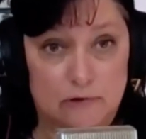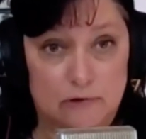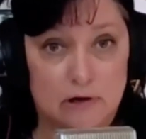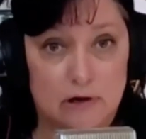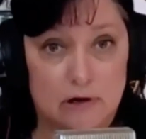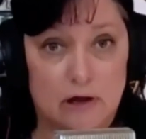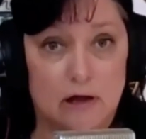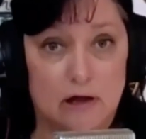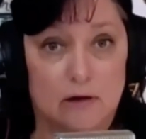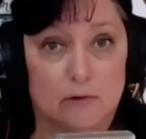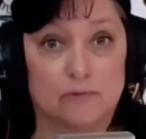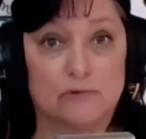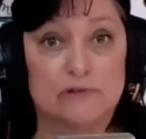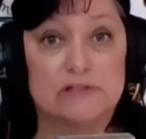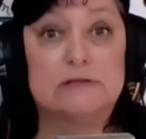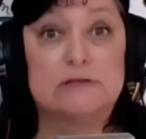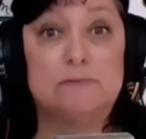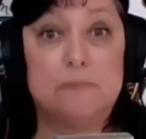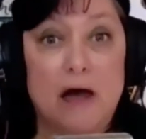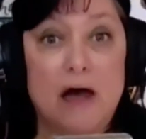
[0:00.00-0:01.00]

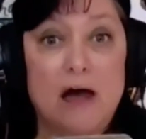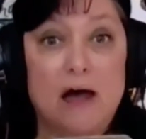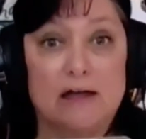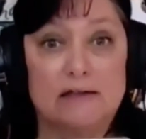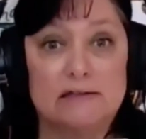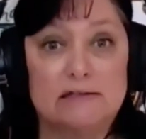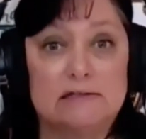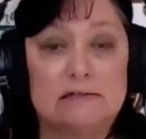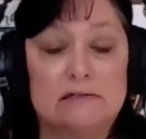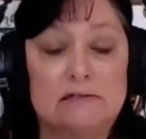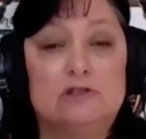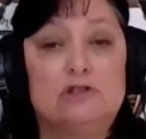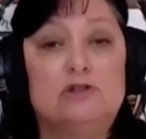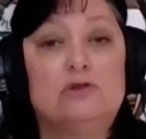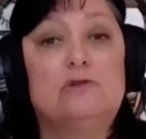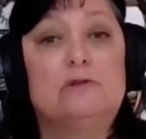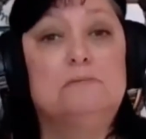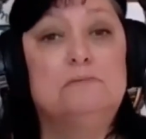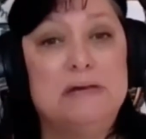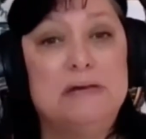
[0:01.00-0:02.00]
response
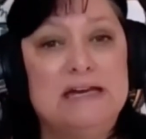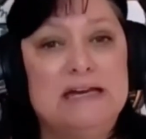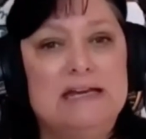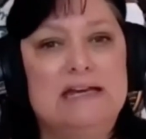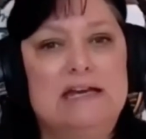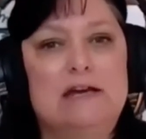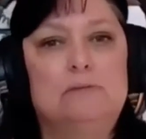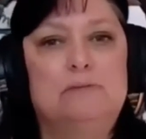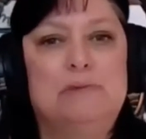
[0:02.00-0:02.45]
to the media